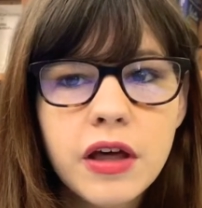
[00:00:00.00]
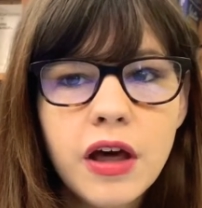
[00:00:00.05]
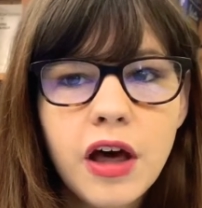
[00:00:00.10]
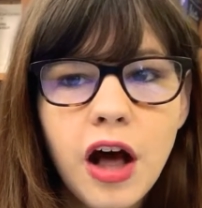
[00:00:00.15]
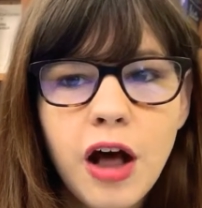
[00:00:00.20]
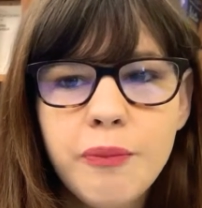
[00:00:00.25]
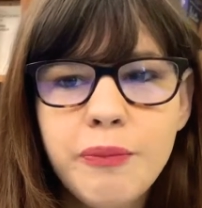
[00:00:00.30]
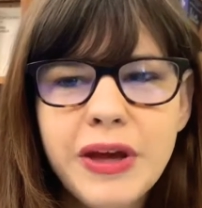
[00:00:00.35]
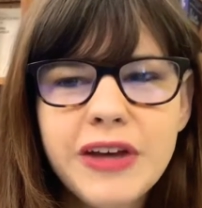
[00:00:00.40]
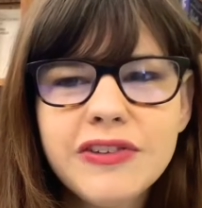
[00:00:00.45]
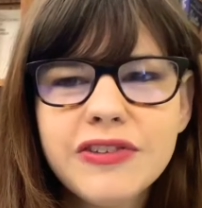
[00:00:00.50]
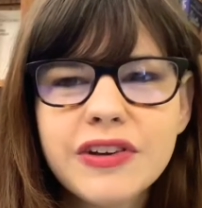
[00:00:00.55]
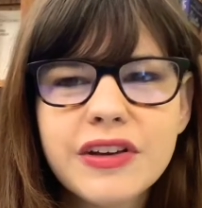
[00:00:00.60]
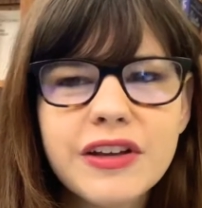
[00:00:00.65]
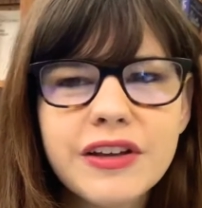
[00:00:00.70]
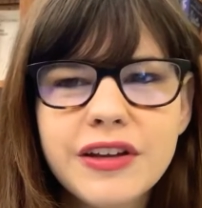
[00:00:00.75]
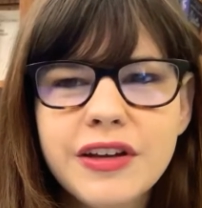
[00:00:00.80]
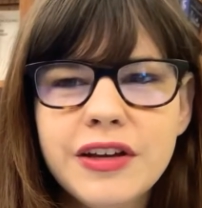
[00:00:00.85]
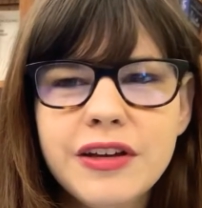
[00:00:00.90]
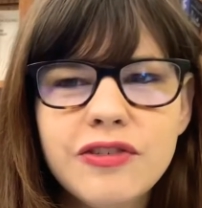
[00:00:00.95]

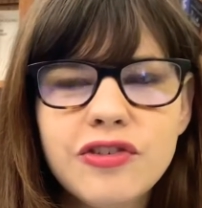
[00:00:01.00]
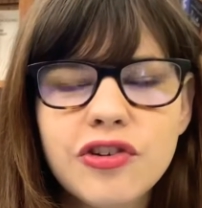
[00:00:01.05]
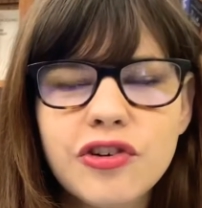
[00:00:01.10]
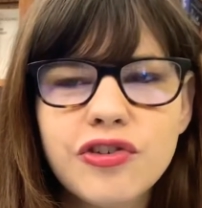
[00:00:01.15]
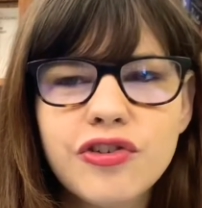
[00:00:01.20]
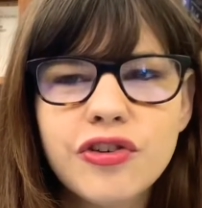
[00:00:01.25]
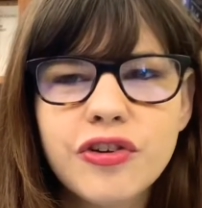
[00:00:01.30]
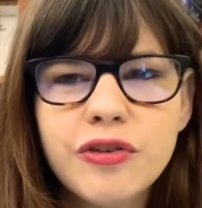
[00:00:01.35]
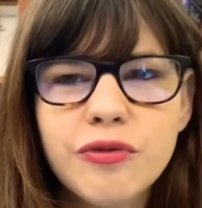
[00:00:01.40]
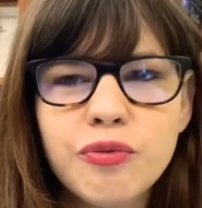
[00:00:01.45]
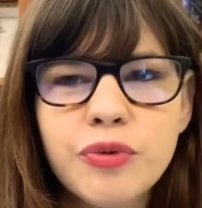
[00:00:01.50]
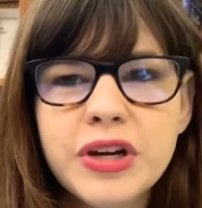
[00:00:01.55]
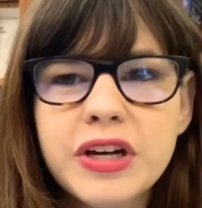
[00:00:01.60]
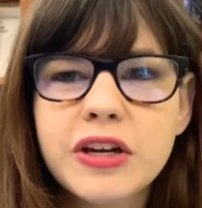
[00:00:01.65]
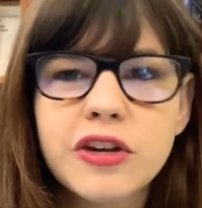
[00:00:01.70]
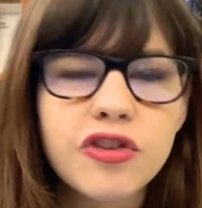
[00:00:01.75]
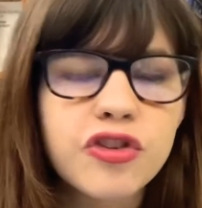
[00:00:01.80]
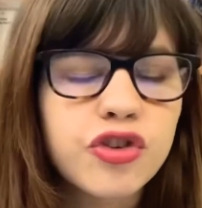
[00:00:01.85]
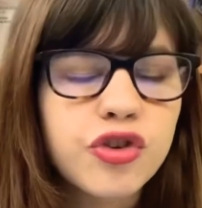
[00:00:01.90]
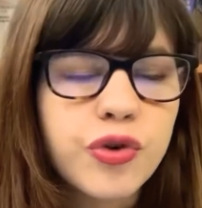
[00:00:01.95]
basically just
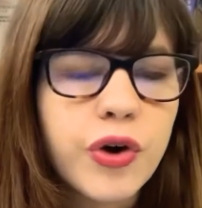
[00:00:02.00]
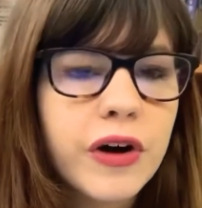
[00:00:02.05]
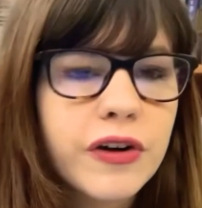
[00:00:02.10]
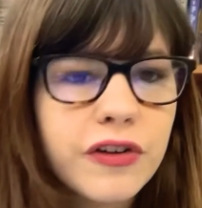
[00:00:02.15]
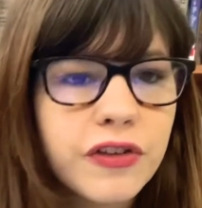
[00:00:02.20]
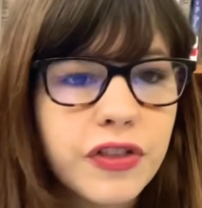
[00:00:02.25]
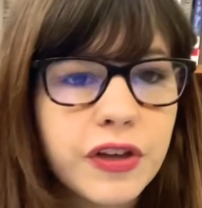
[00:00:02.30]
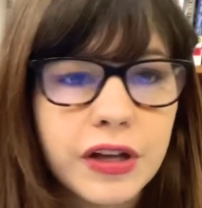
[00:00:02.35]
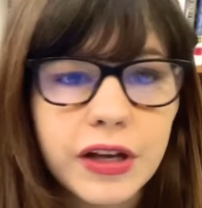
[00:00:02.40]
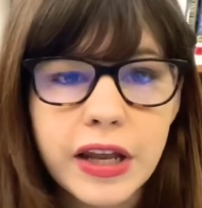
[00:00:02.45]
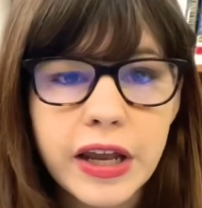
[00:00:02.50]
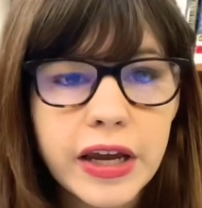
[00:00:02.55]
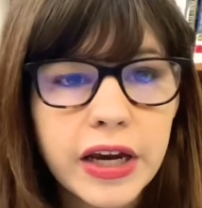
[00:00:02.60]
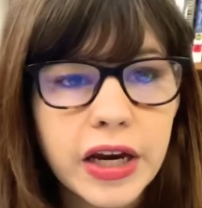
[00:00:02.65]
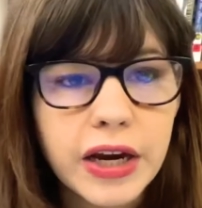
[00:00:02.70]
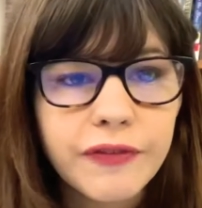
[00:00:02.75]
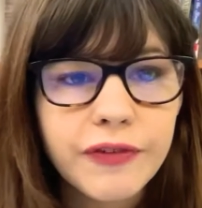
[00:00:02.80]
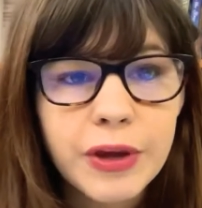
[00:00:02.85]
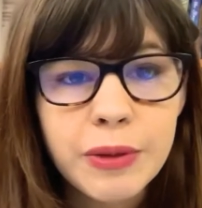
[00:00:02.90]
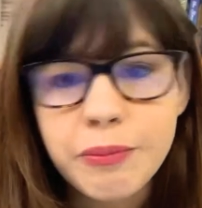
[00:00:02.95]
reconstruct the
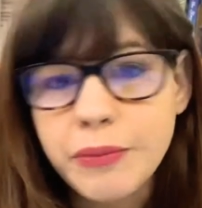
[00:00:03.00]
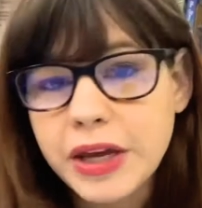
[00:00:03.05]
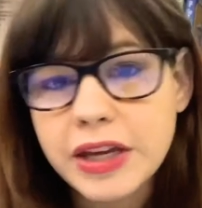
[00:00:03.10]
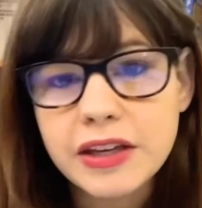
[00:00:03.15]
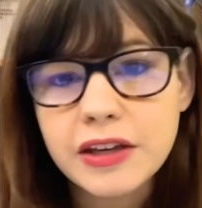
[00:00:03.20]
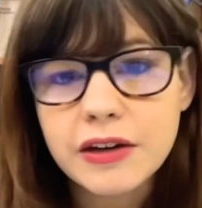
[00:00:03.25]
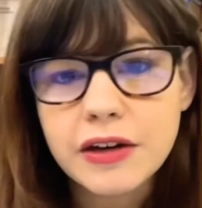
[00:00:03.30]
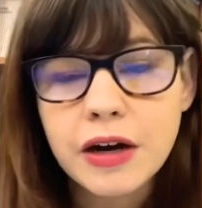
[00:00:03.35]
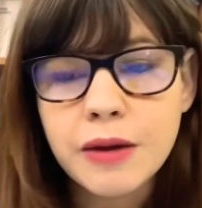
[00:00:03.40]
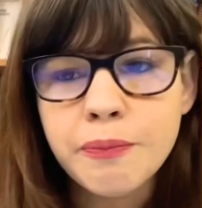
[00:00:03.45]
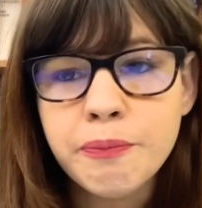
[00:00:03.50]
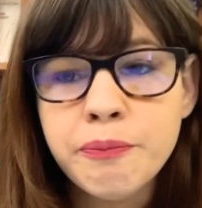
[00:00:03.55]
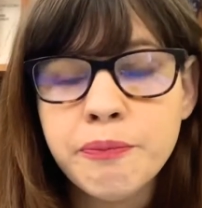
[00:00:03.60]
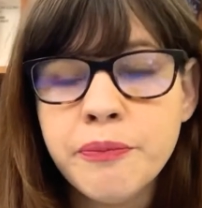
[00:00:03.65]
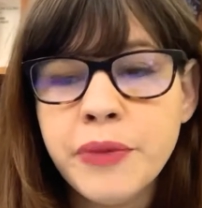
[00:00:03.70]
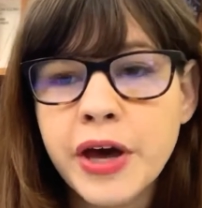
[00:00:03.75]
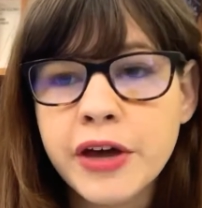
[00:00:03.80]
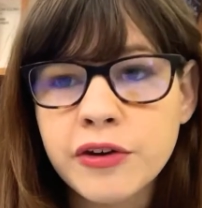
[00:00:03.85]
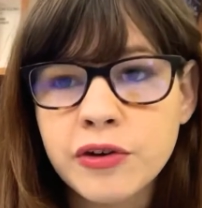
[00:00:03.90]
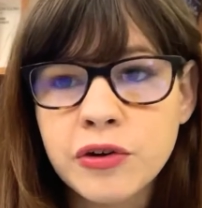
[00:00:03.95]
Clave and make it a
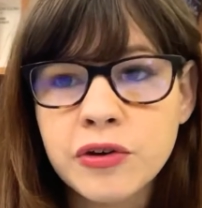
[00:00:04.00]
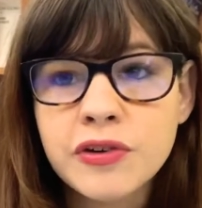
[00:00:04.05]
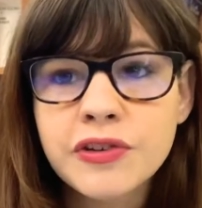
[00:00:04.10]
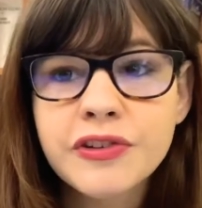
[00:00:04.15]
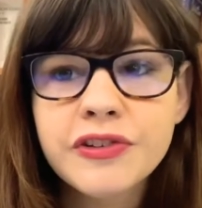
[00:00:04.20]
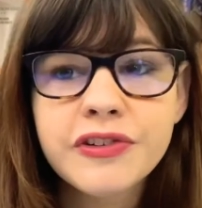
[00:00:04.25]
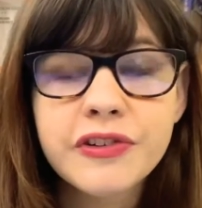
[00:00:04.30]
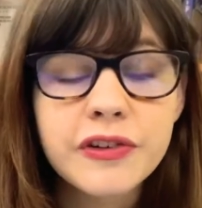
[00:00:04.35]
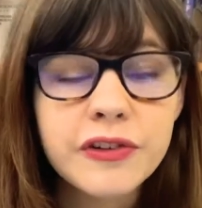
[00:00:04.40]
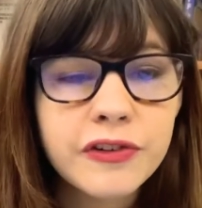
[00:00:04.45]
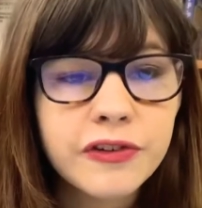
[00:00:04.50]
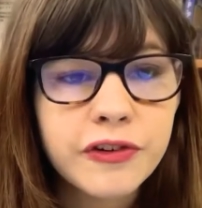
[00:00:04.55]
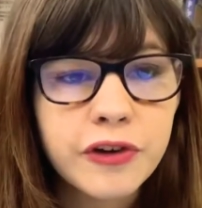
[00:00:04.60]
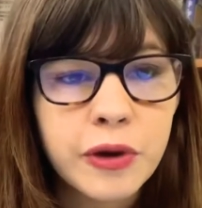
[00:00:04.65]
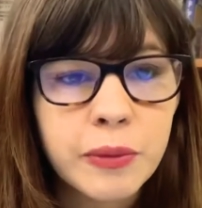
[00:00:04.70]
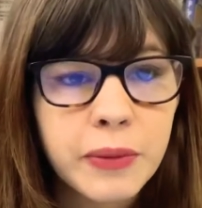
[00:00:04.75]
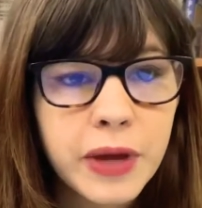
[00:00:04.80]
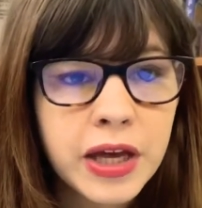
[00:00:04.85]
better system.